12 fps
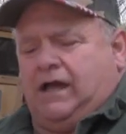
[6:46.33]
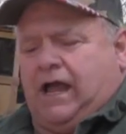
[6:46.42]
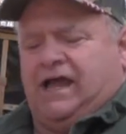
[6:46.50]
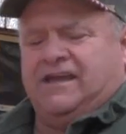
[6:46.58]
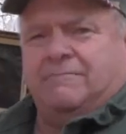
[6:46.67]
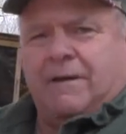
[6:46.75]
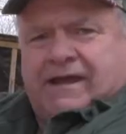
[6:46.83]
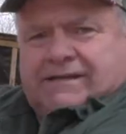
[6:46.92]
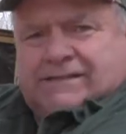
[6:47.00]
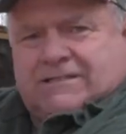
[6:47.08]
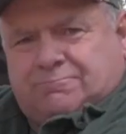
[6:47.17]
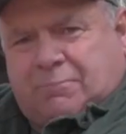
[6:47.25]
How you make
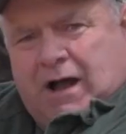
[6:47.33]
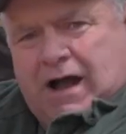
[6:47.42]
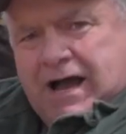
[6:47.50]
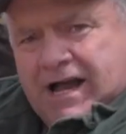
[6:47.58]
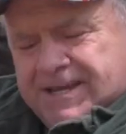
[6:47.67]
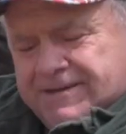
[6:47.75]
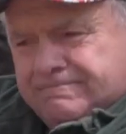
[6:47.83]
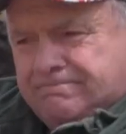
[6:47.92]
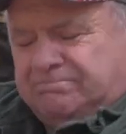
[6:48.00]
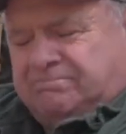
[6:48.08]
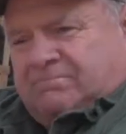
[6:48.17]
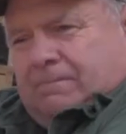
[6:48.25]
this pie
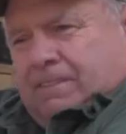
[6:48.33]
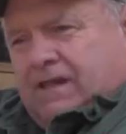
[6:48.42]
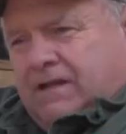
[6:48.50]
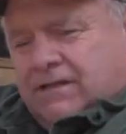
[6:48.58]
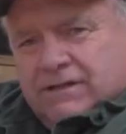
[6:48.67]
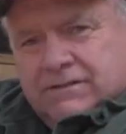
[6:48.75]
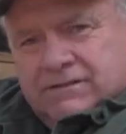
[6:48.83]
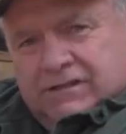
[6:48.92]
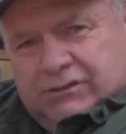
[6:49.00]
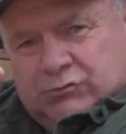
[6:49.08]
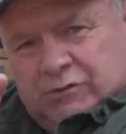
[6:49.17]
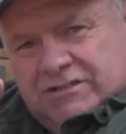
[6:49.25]

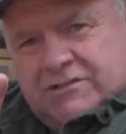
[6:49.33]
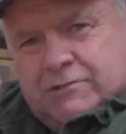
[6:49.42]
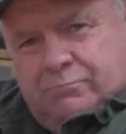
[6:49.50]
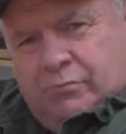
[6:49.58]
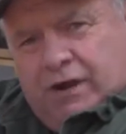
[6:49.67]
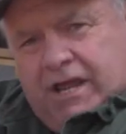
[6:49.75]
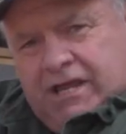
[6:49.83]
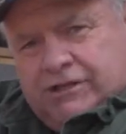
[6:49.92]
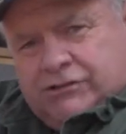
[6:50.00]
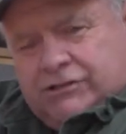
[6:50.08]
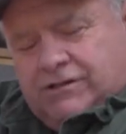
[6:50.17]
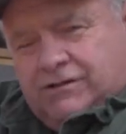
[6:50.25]
is with
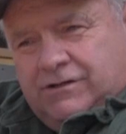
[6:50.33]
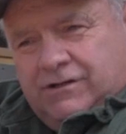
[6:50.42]
spinach,